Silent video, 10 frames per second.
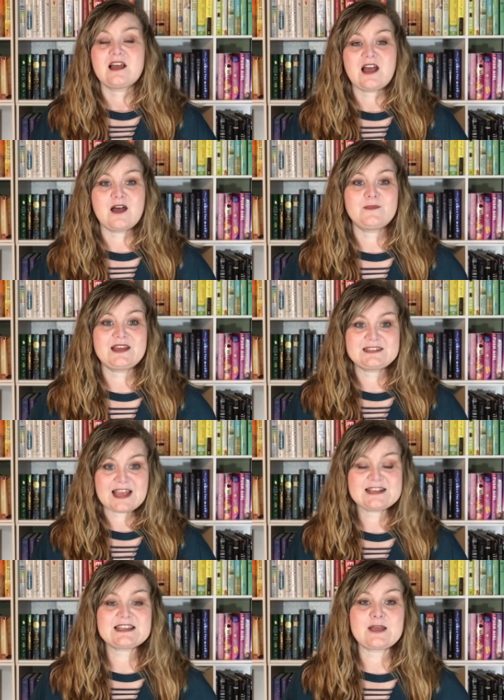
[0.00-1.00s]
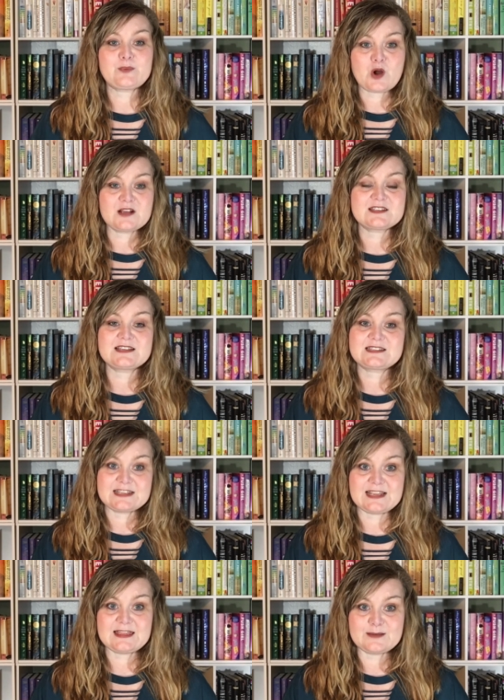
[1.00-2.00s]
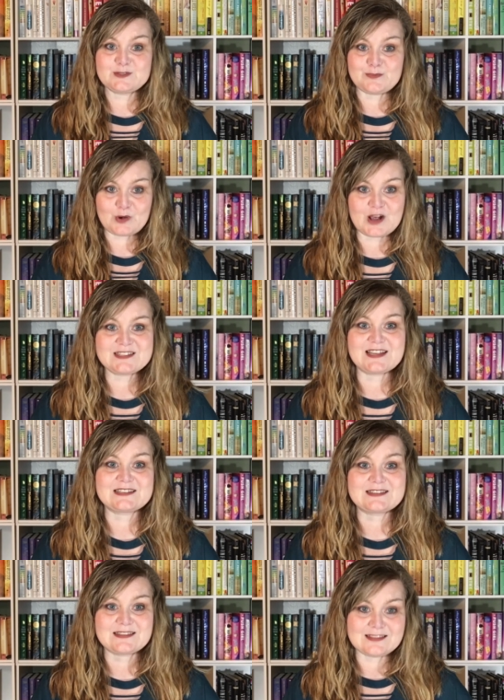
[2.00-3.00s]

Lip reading: It takes a process to get them to process